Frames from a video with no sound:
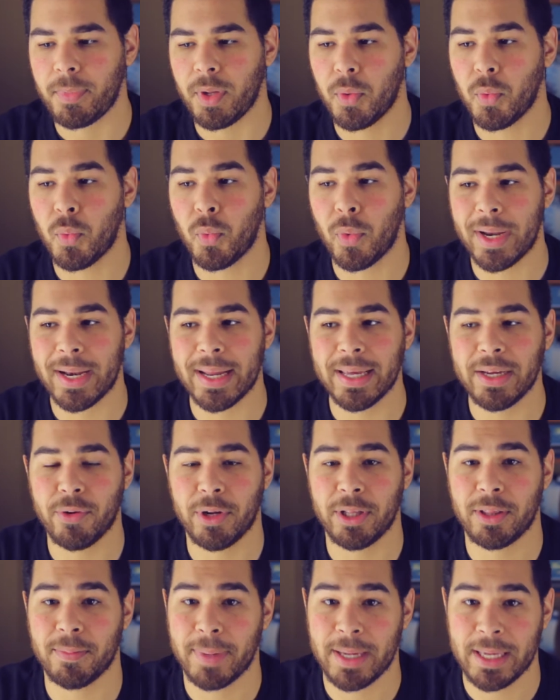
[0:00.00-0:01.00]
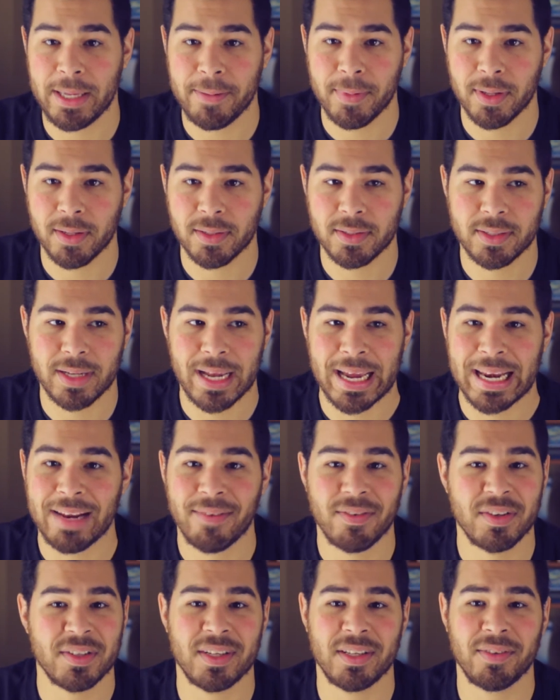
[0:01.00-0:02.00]
when I create my emails, I
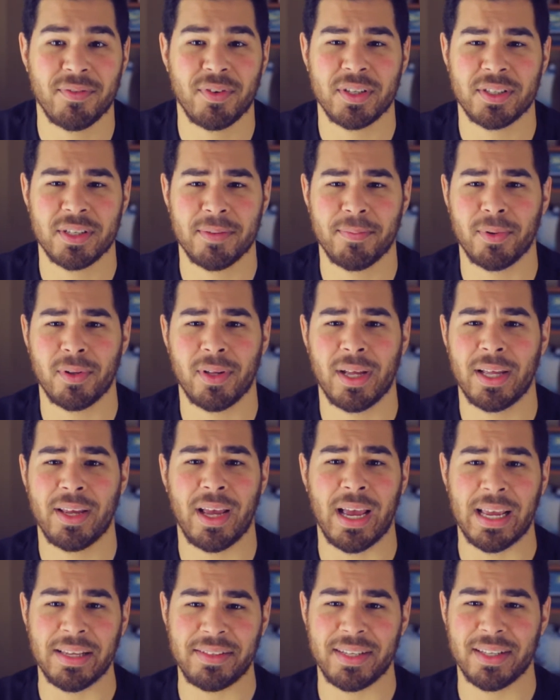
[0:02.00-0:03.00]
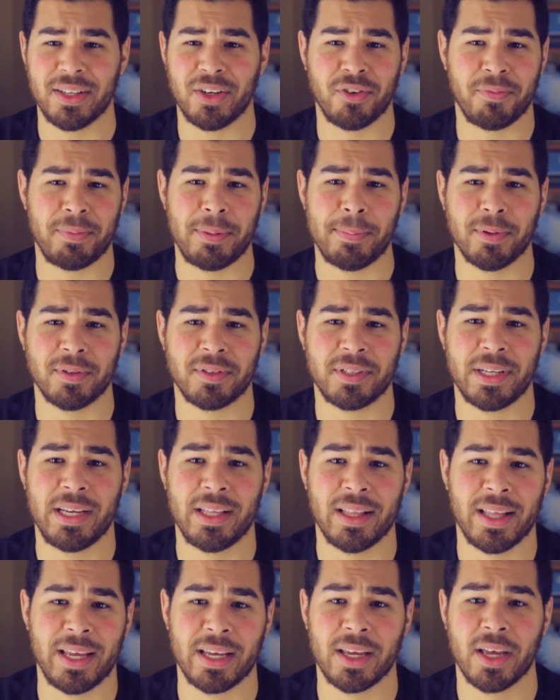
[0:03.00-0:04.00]
never send, for example, I see a lot of people
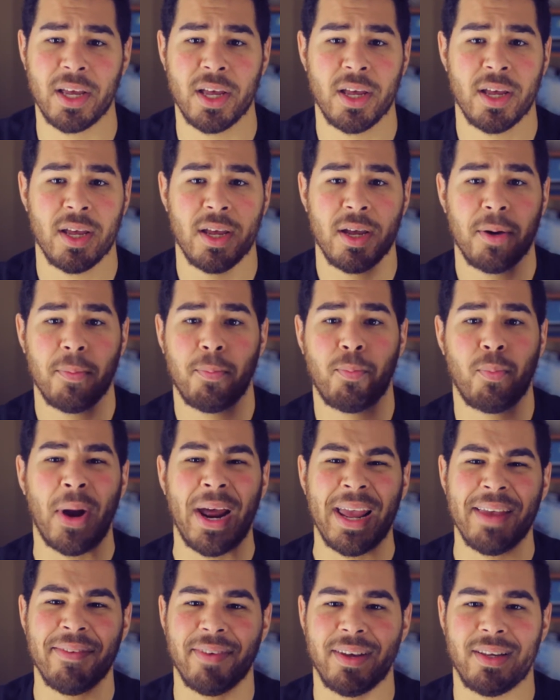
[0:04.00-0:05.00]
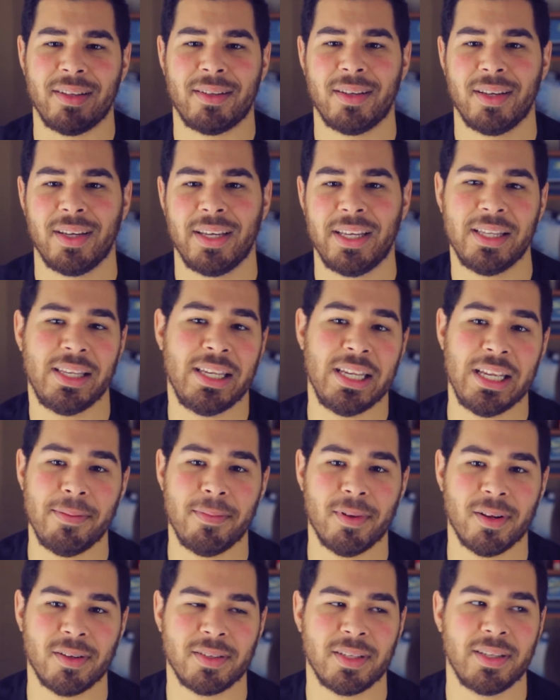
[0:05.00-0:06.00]
saying like private in the
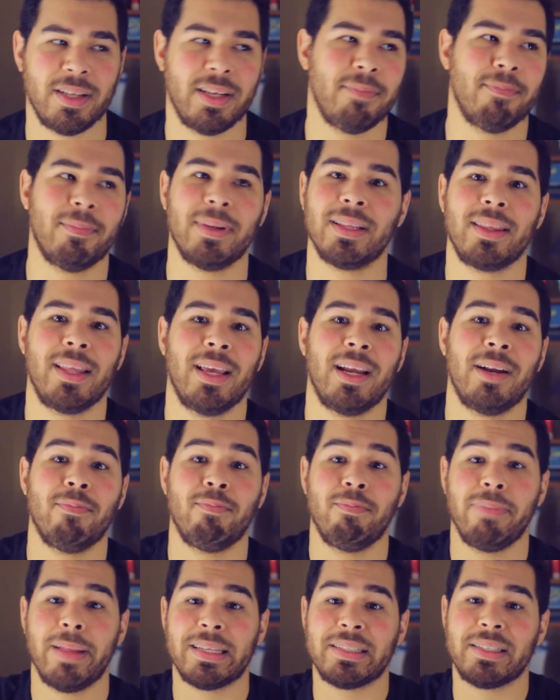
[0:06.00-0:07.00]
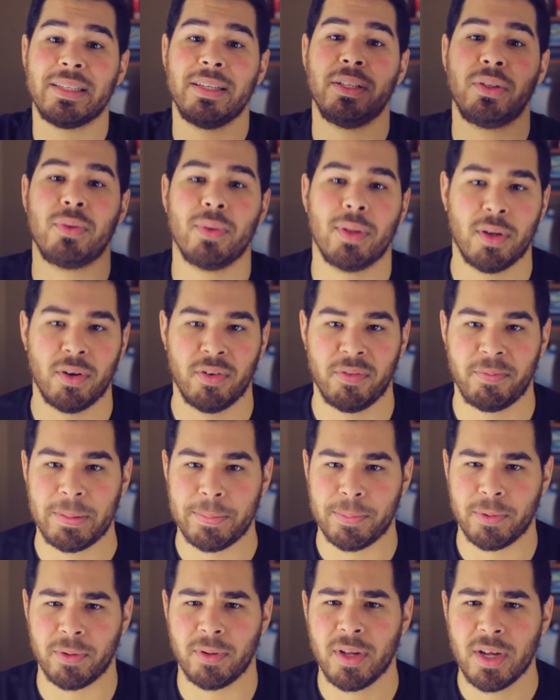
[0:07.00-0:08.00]
emails, but they are blasting it to a lot of
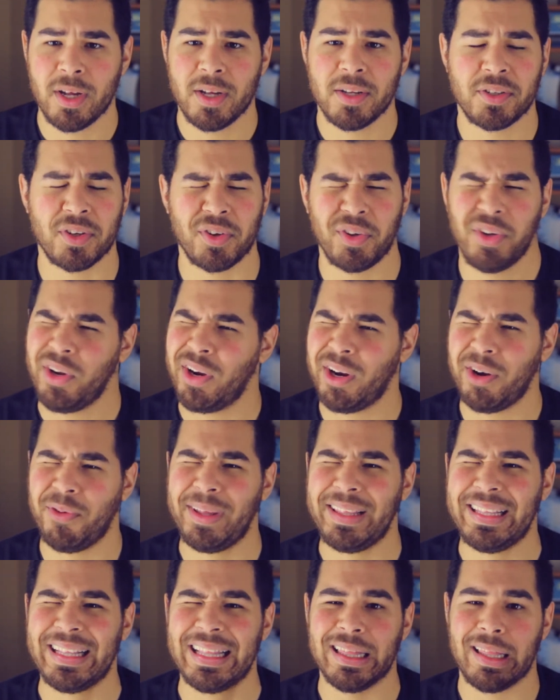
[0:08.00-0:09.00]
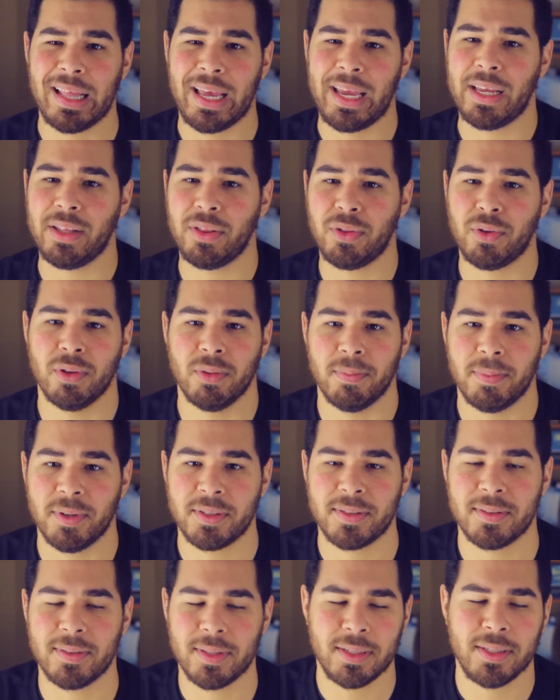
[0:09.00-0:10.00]
people. So you're already lying to the
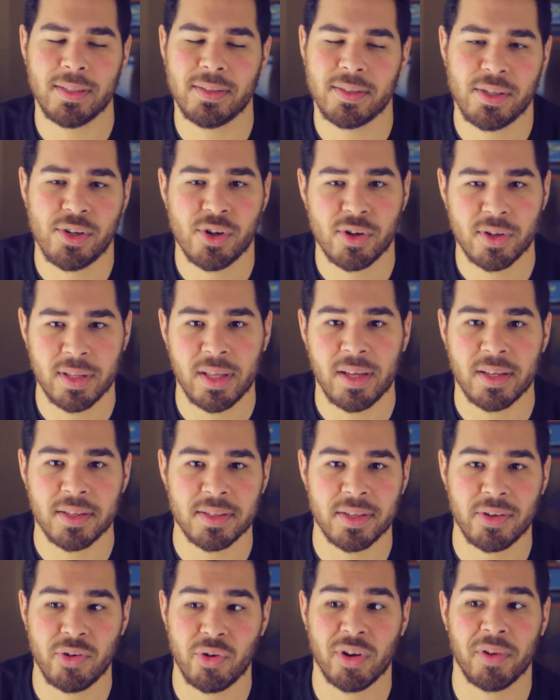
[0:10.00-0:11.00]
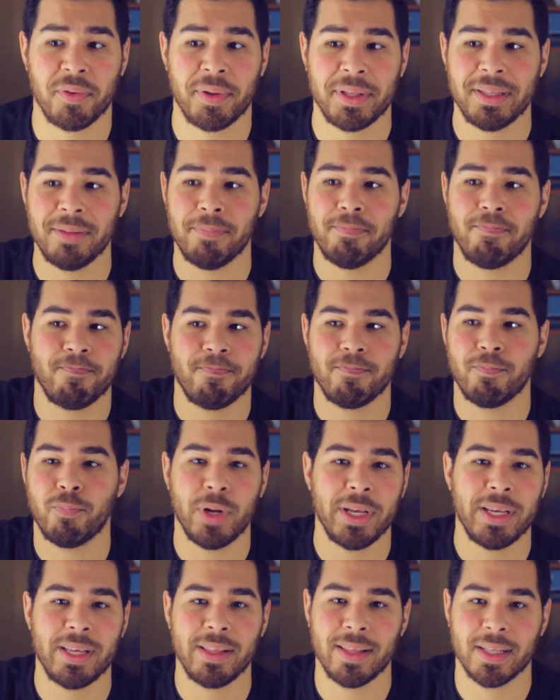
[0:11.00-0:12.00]
person that is in your list, and you're already
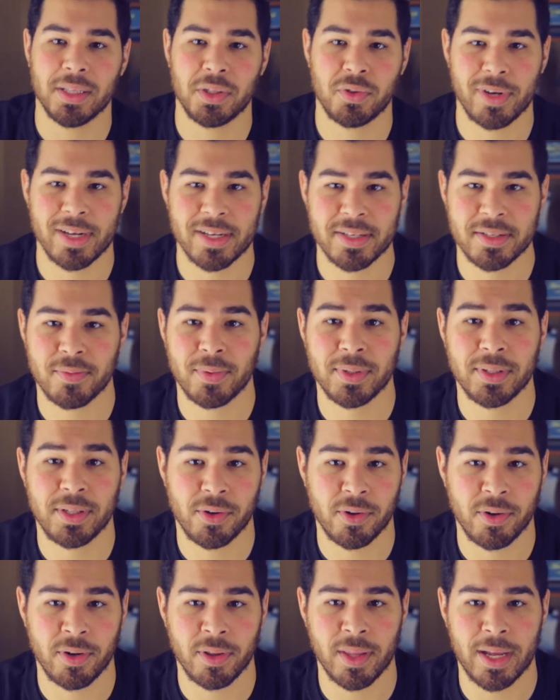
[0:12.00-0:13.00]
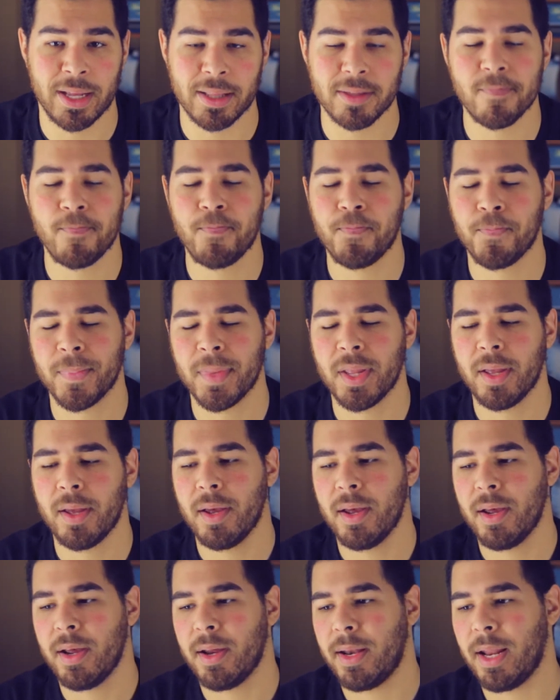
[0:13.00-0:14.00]
breaking that trust one thing or not.
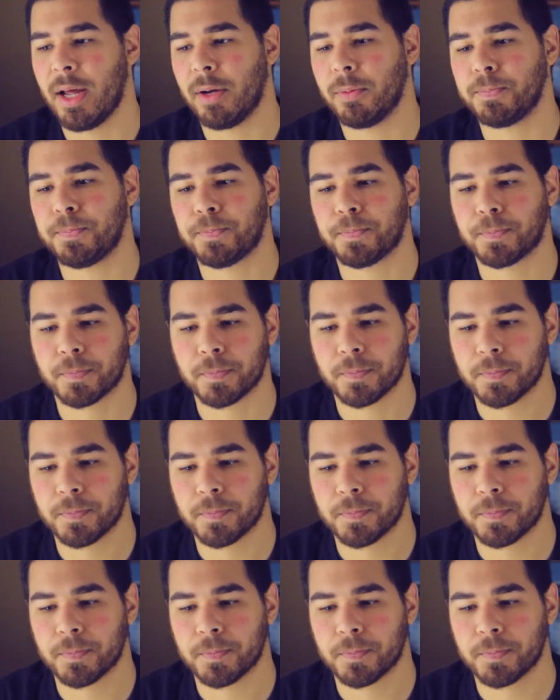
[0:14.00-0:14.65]
Now,